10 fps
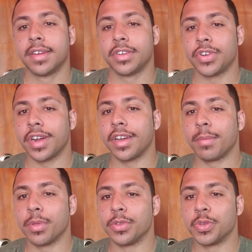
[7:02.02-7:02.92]
try to
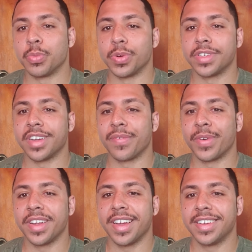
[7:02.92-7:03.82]
upload some more stuff
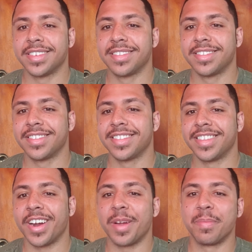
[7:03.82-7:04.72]
for you guys.
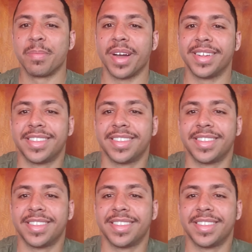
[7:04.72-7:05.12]
All right, bye.